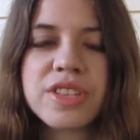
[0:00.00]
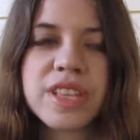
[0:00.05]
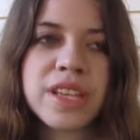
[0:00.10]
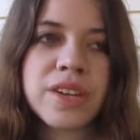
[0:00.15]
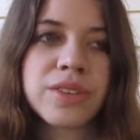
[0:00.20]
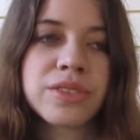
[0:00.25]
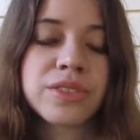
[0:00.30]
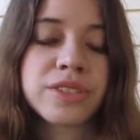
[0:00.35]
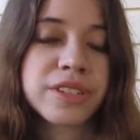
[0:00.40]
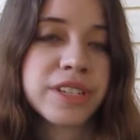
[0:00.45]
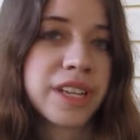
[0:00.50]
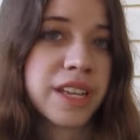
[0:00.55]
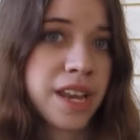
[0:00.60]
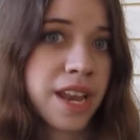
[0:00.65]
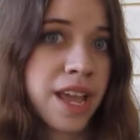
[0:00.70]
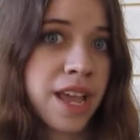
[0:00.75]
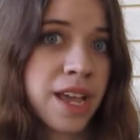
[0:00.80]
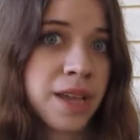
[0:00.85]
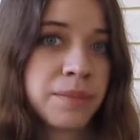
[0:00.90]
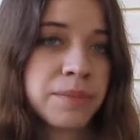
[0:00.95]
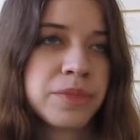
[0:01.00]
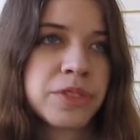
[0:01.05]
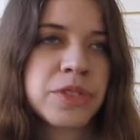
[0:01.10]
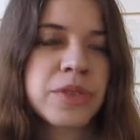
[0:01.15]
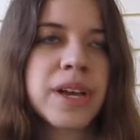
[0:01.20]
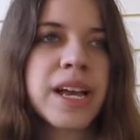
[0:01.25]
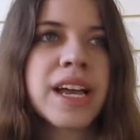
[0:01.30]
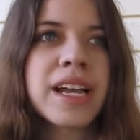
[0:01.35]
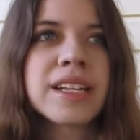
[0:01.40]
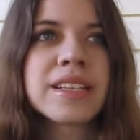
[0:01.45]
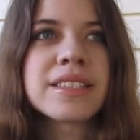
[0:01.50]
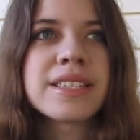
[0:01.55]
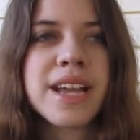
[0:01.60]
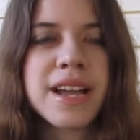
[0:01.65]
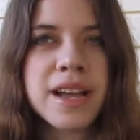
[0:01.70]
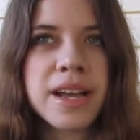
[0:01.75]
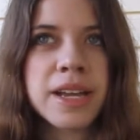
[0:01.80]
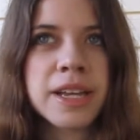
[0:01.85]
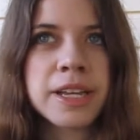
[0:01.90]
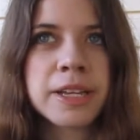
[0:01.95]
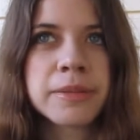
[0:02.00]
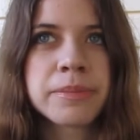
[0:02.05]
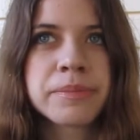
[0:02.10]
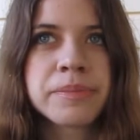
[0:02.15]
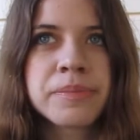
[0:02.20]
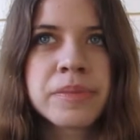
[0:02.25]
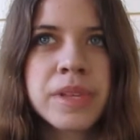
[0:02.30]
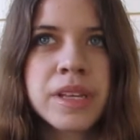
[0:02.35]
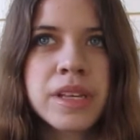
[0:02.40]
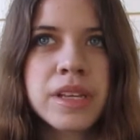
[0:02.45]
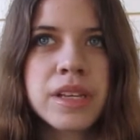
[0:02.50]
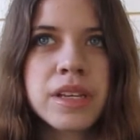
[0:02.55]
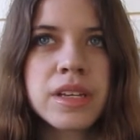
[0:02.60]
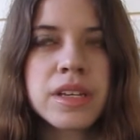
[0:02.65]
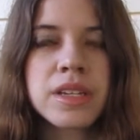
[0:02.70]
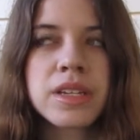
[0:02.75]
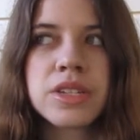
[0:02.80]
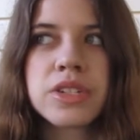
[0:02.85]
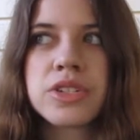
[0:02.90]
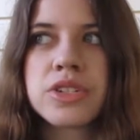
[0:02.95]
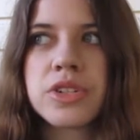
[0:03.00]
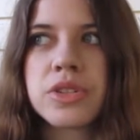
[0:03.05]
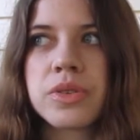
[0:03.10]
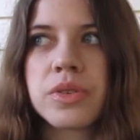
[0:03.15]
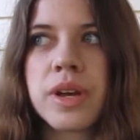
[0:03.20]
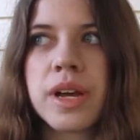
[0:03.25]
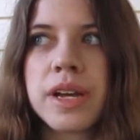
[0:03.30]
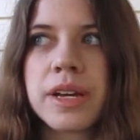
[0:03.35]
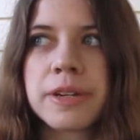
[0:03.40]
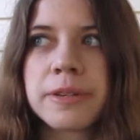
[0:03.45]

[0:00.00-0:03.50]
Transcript: They all took a nap, so I had time to